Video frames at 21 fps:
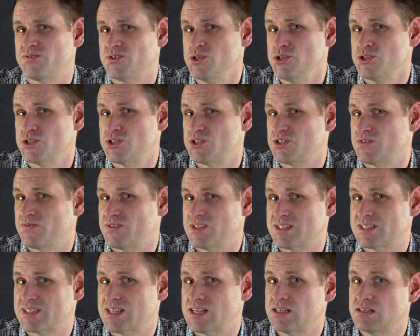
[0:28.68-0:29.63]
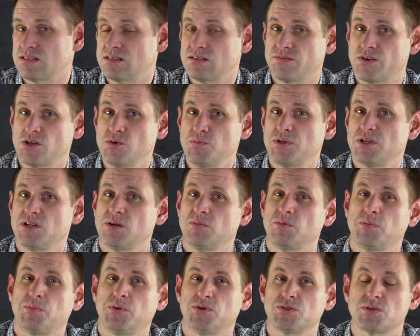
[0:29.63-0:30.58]
versions of the standard have opened
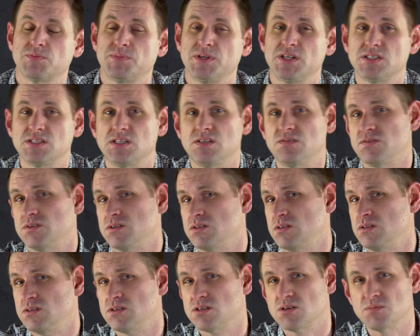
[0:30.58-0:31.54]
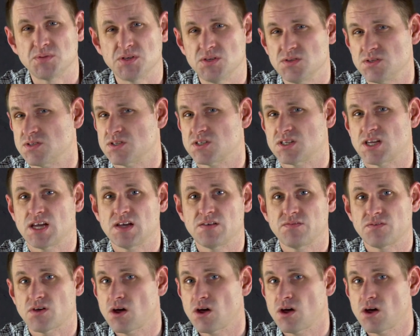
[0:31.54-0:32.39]
up the possibility for computers to have